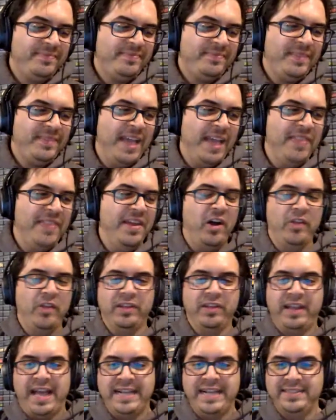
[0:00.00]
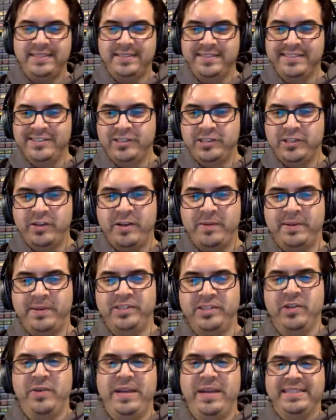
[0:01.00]
then all the lights showed up
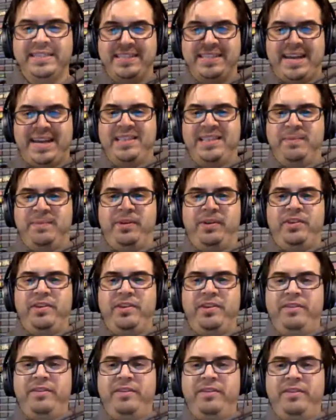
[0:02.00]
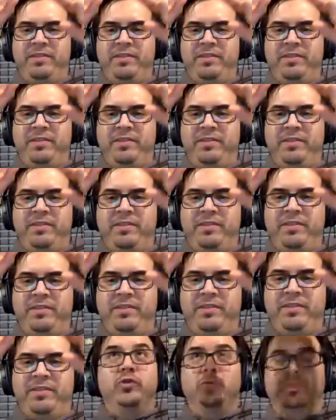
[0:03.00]
because, inside the brick, you have the
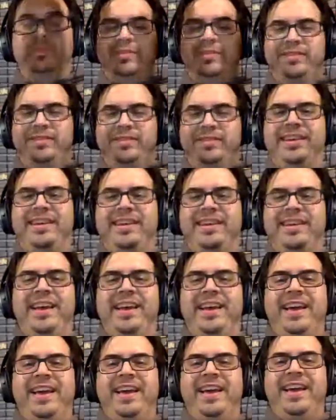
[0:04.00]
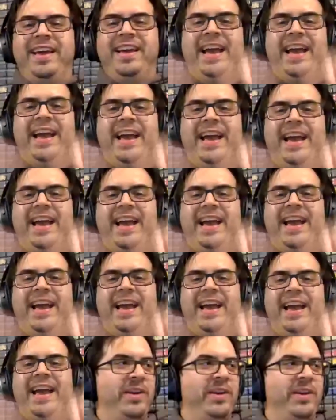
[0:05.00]
tubes. And like I
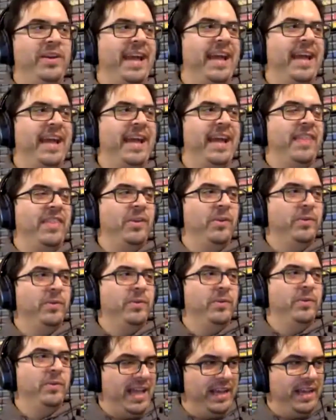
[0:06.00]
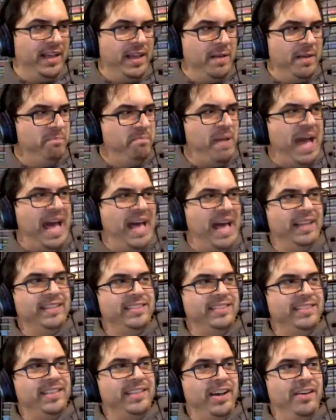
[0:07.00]
showed up one day and there was like pallets
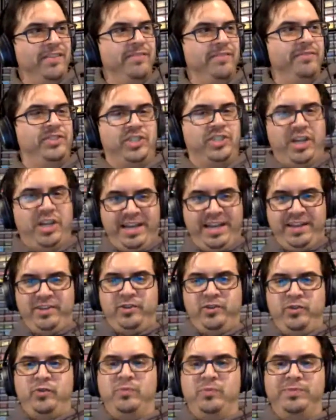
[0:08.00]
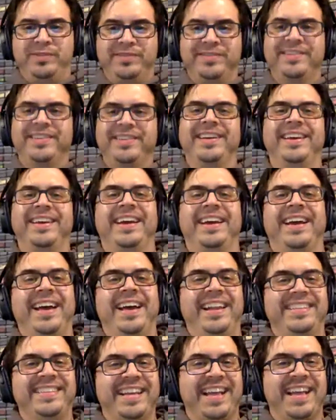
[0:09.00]
of giant tubes. And I
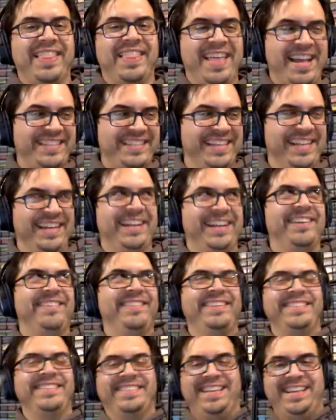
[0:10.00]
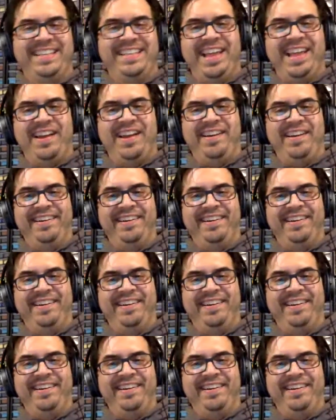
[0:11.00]
was like, that's going to go inside there.